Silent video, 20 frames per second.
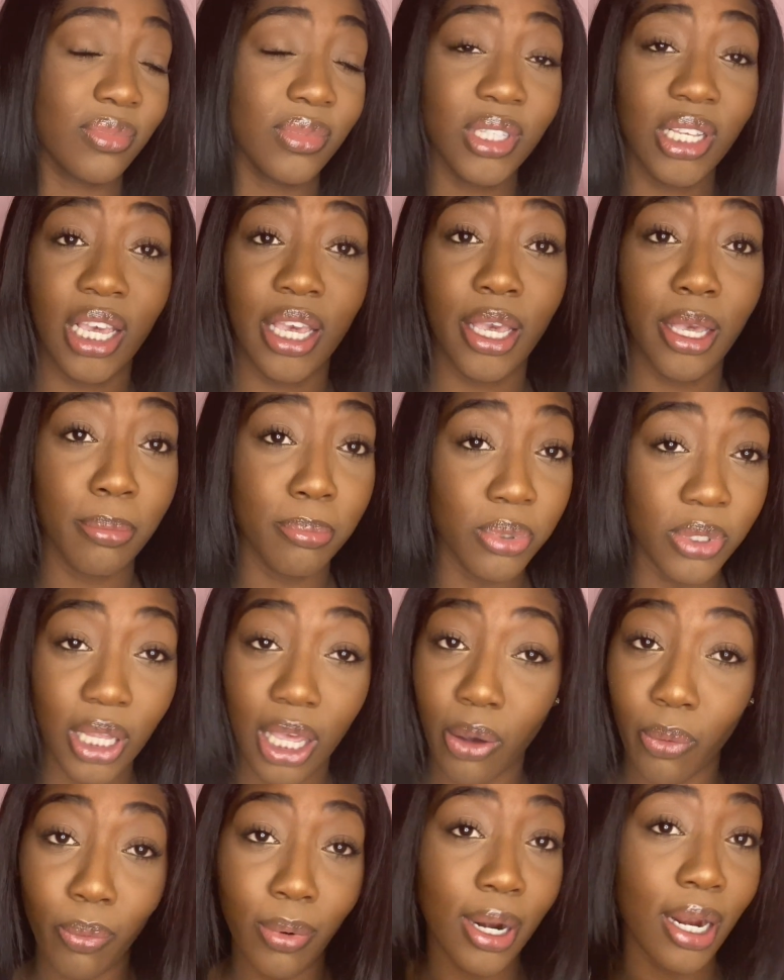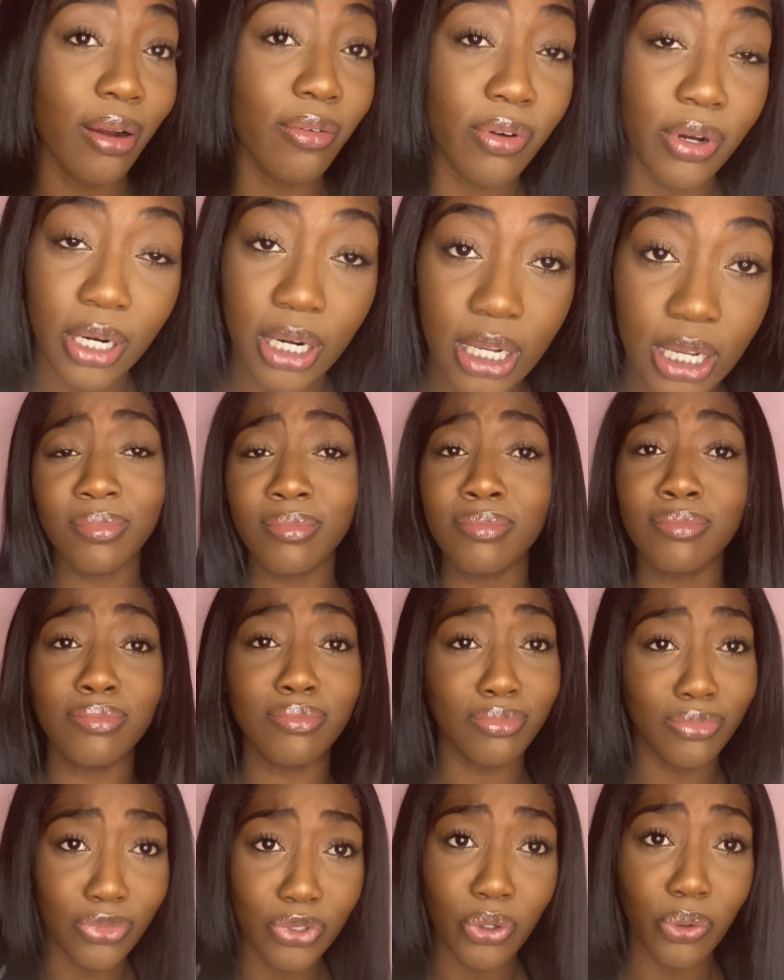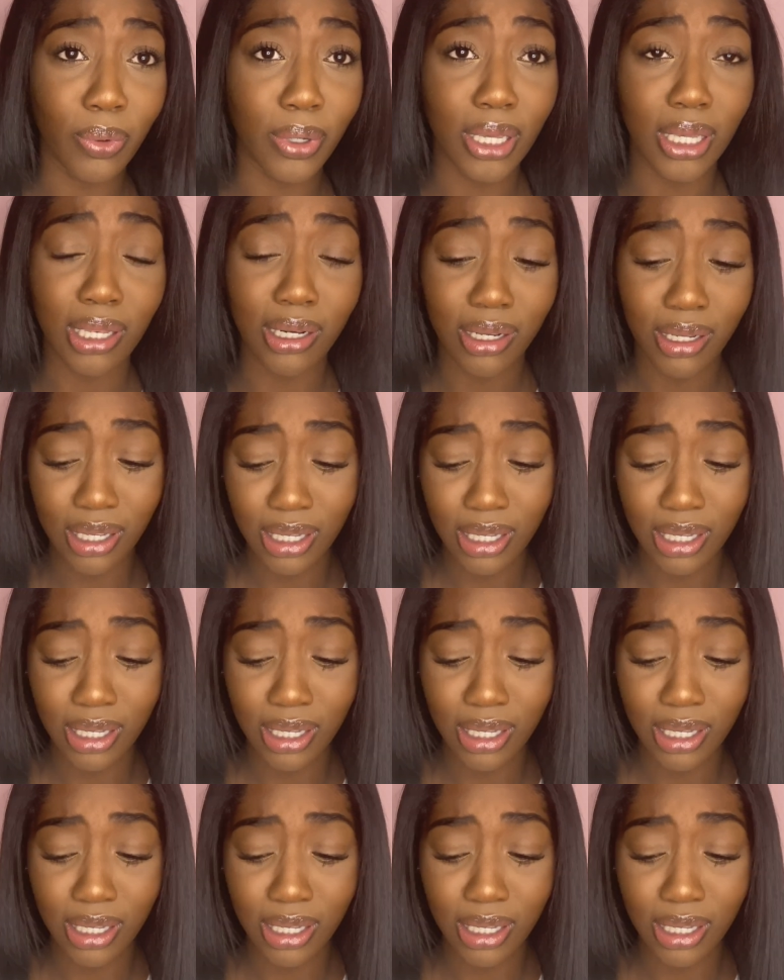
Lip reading: hips, like whatever it is, do it.